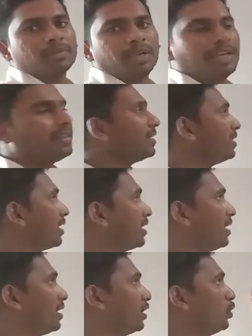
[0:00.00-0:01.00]
Either they
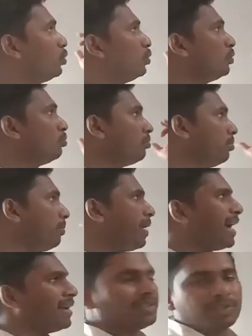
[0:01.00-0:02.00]
can give
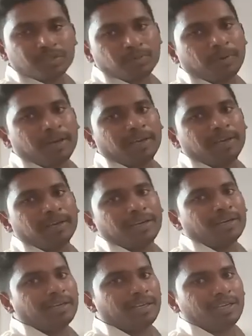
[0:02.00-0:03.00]
matches played
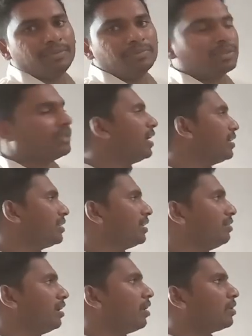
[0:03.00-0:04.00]
and teams, and then
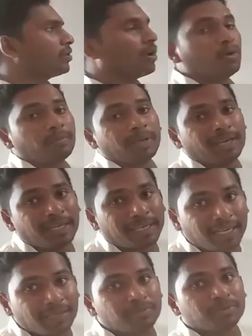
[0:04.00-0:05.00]
they will ask how many
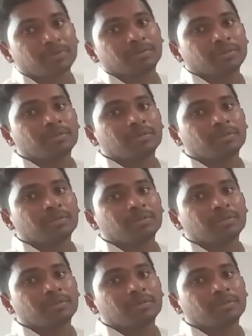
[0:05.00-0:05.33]
times.